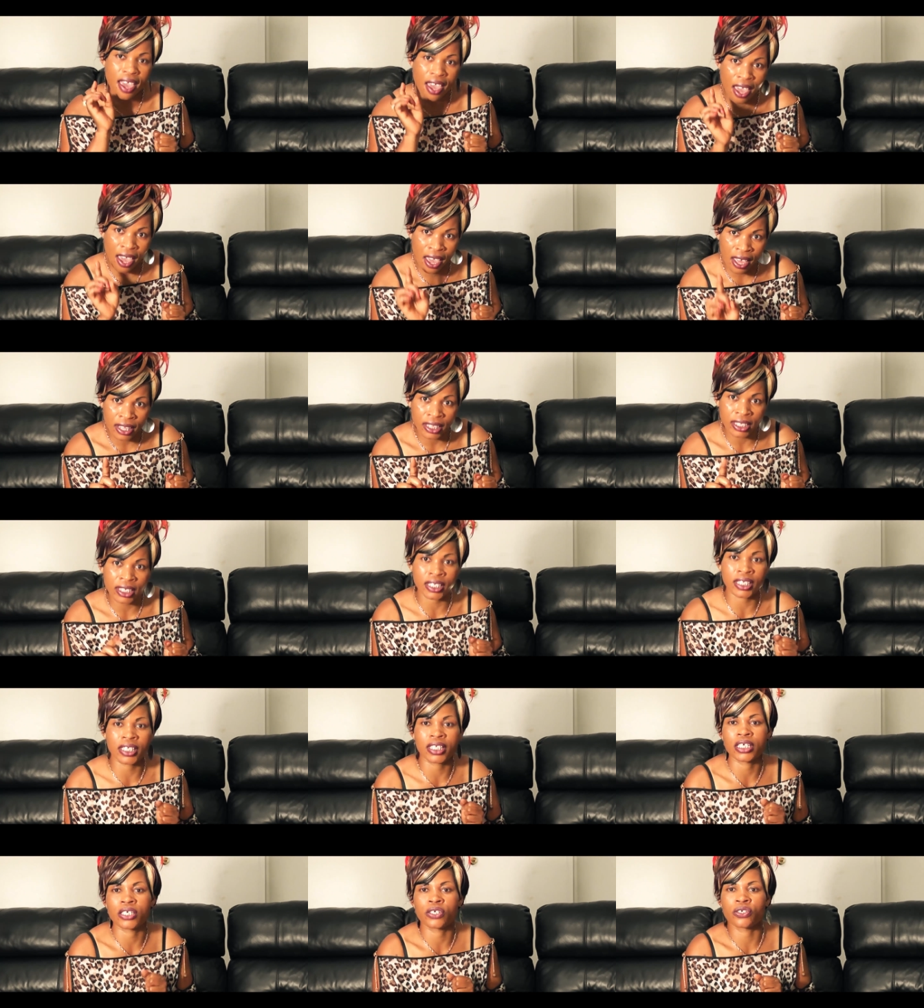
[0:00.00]

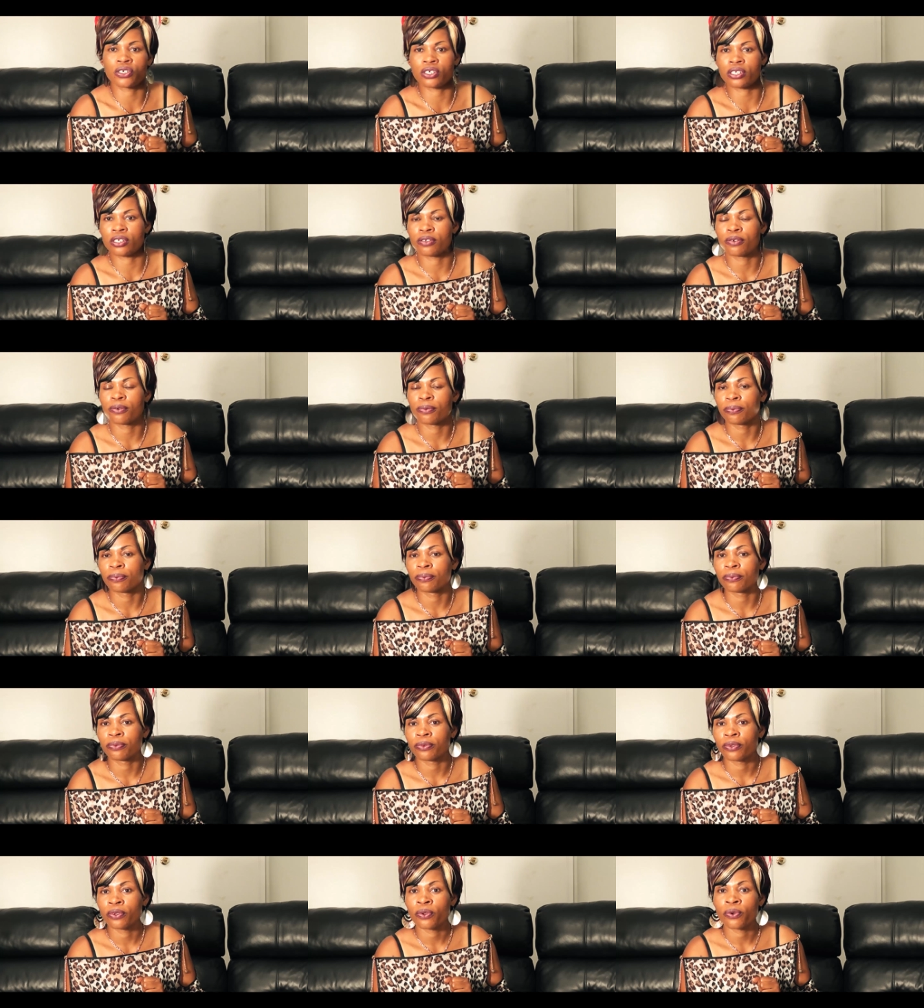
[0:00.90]
Indecision
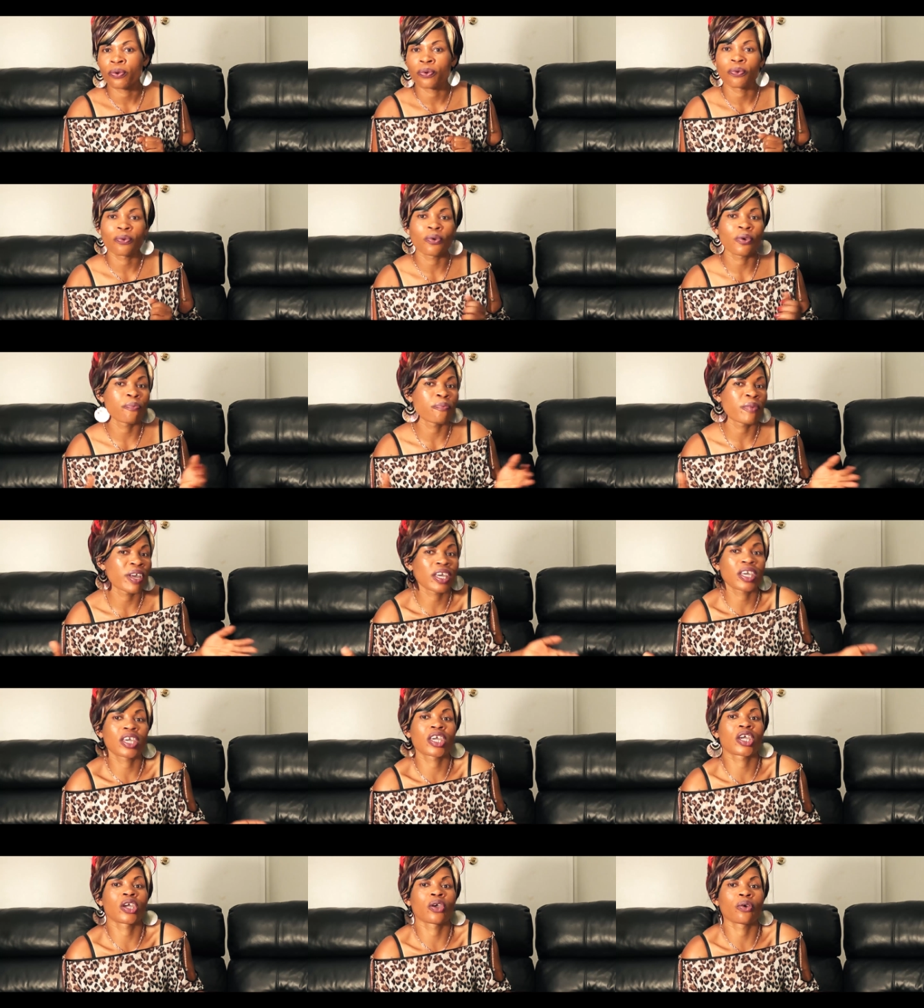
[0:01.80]
will
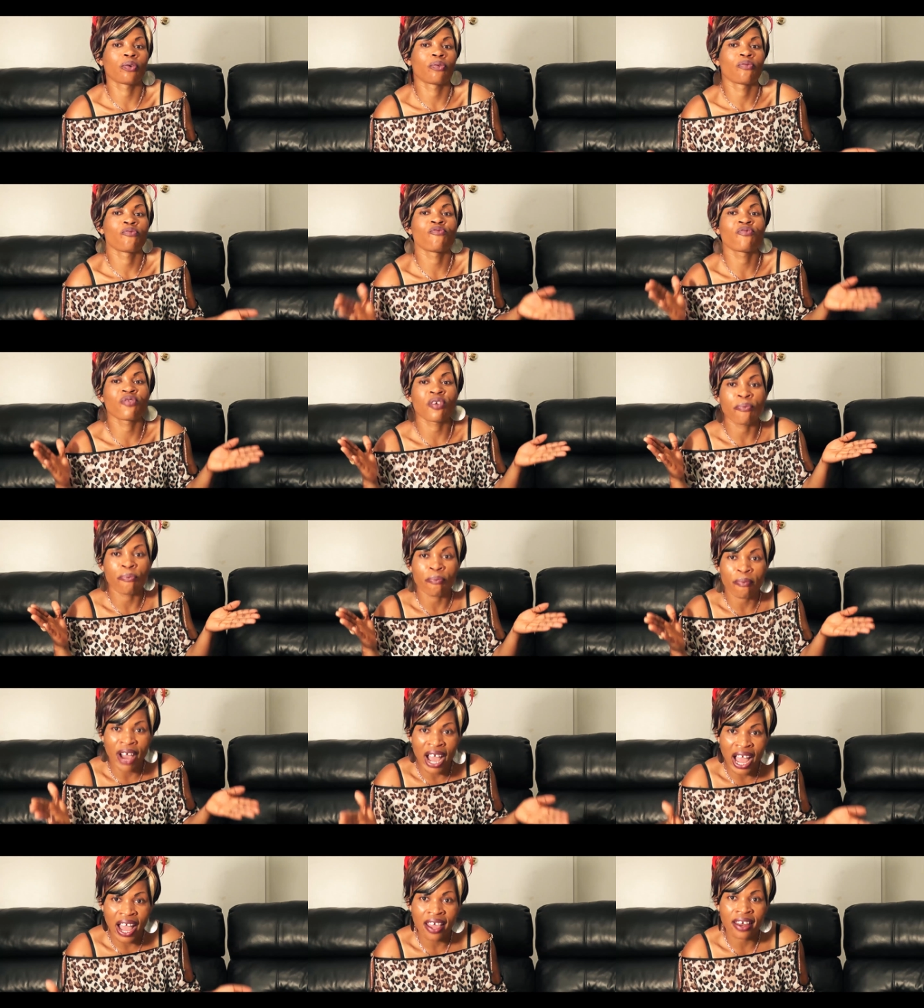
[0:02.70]
make you
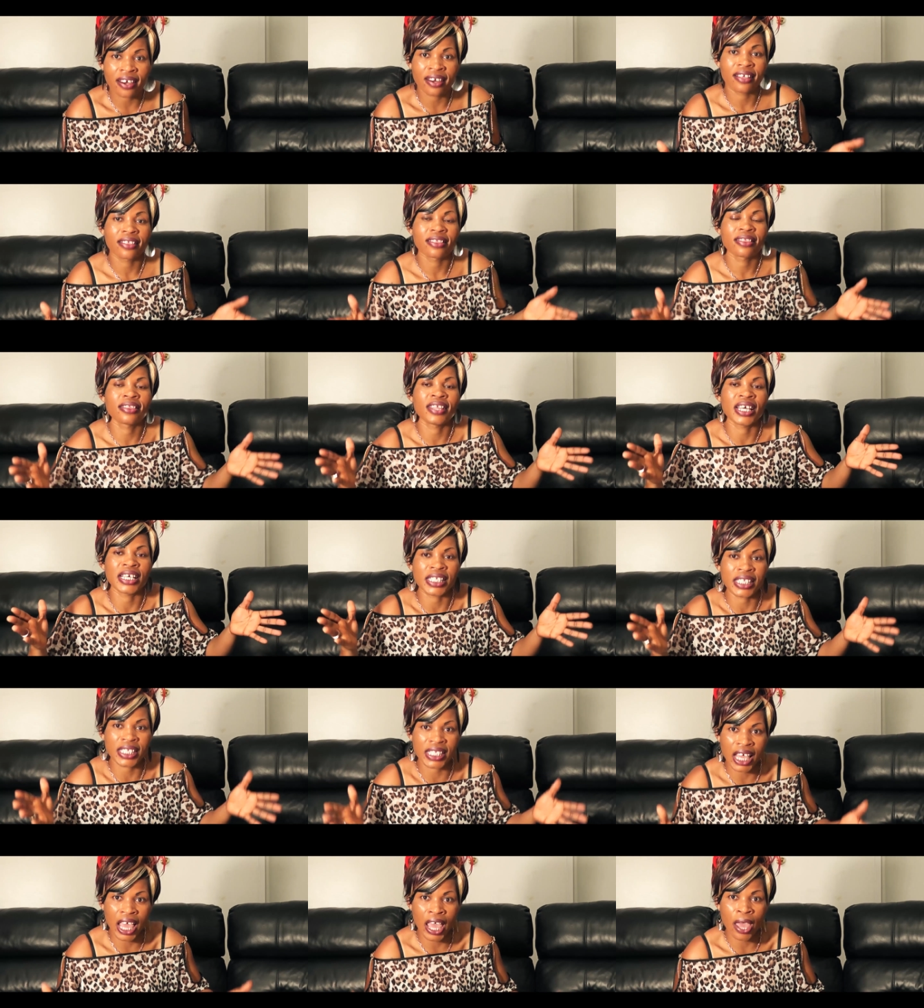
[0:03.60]
remain the
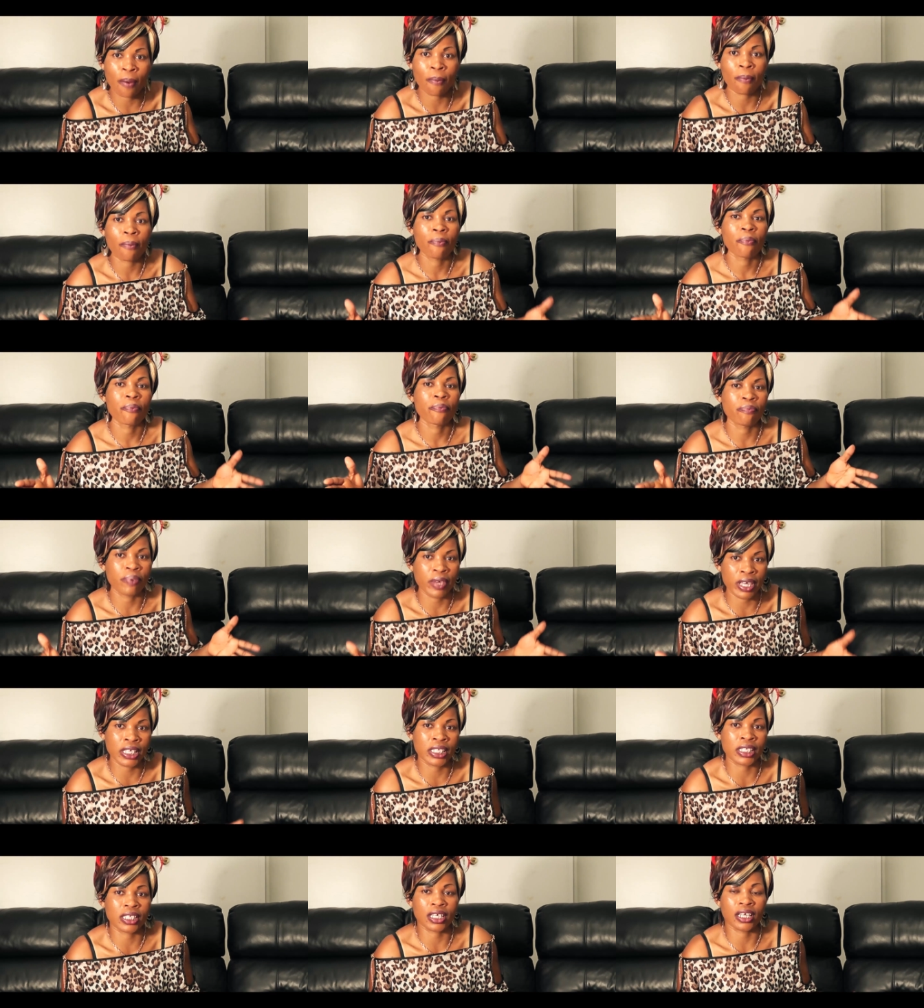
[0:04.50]
same
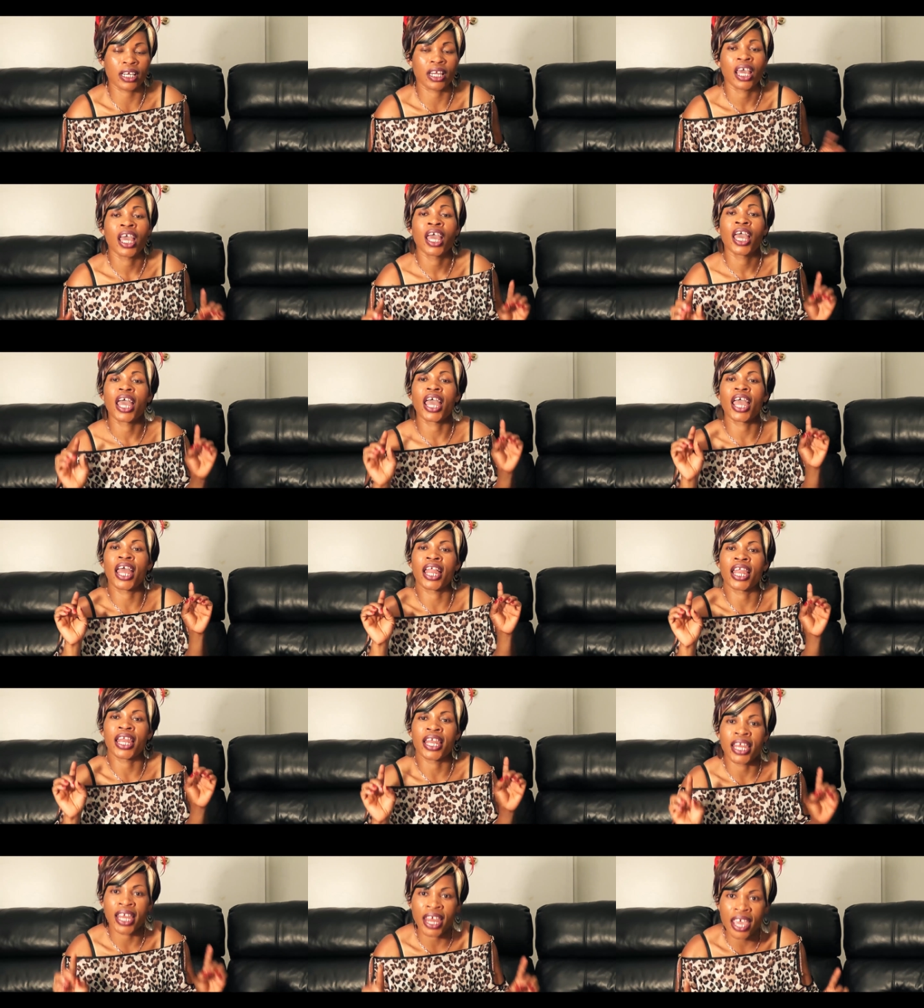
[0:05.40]
person
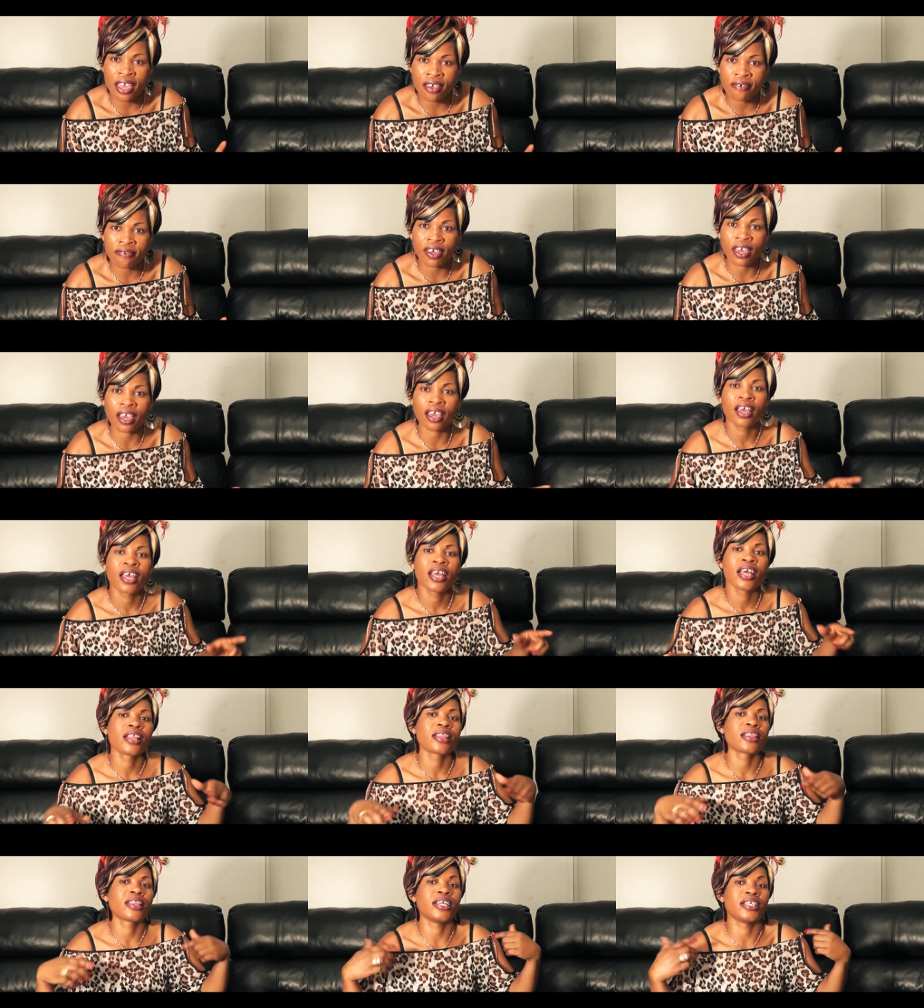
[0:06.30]
and living
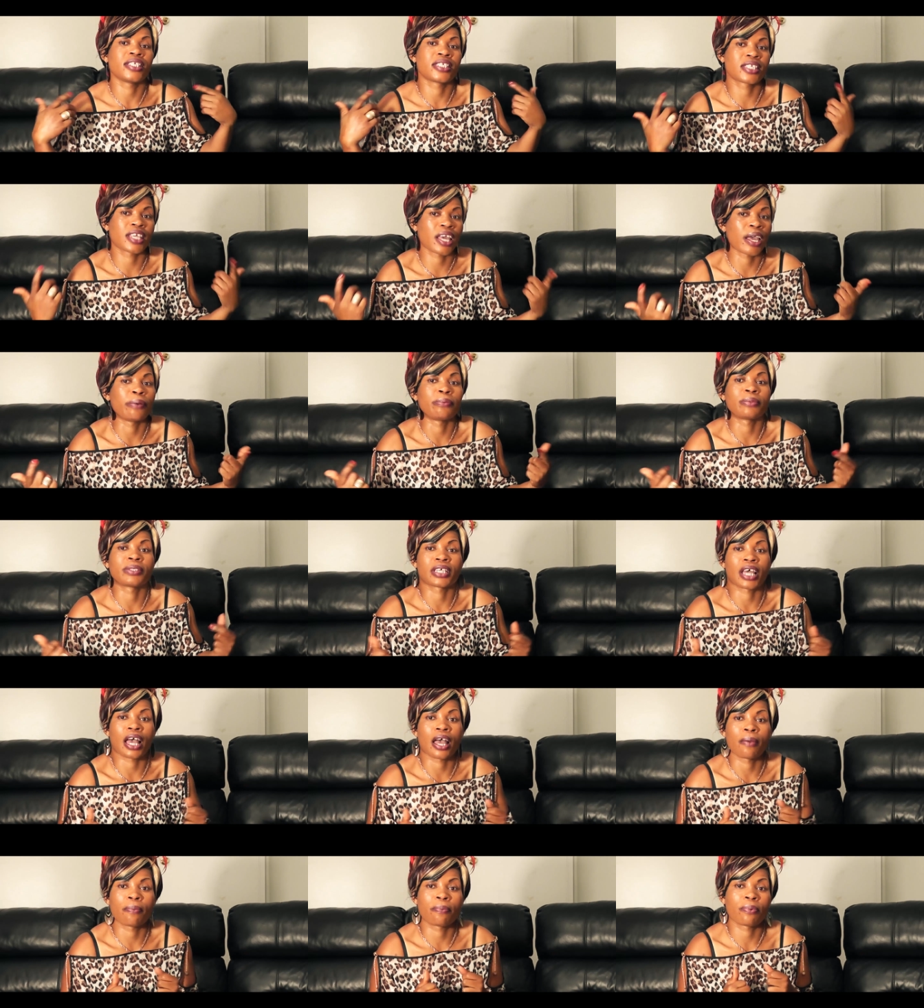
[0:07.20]
the same
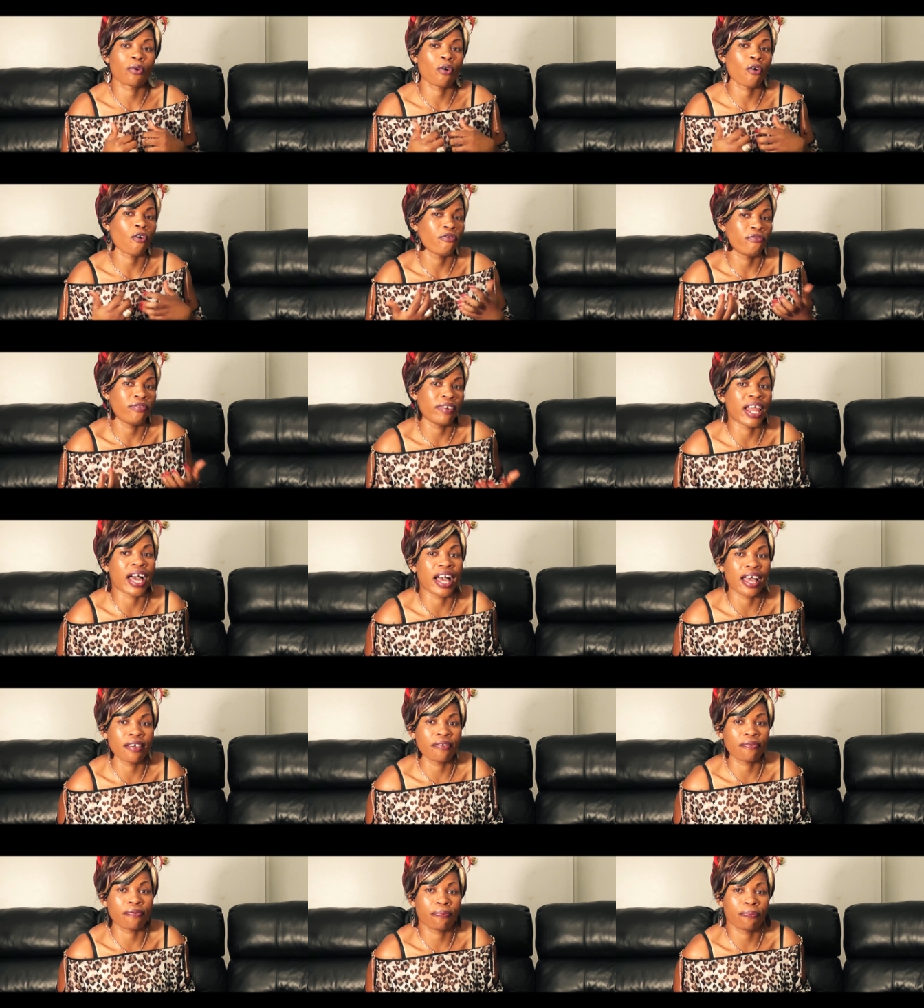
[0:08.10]
type of
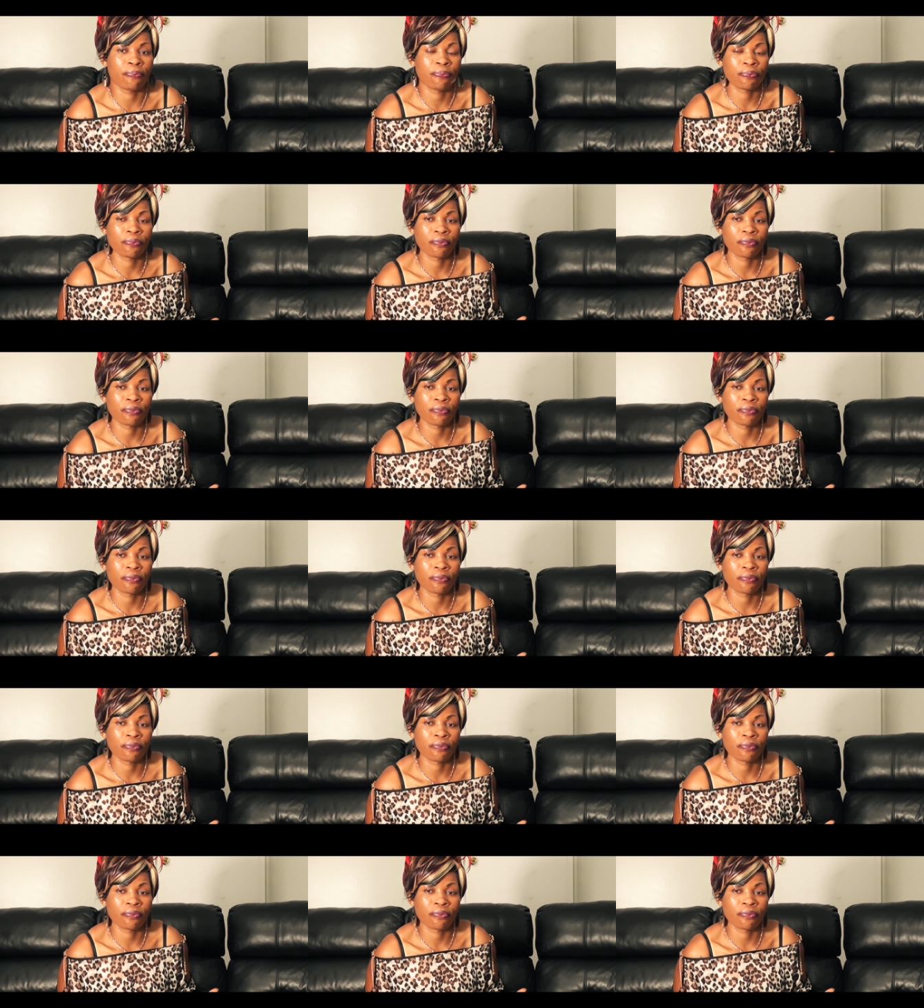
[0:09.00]
life.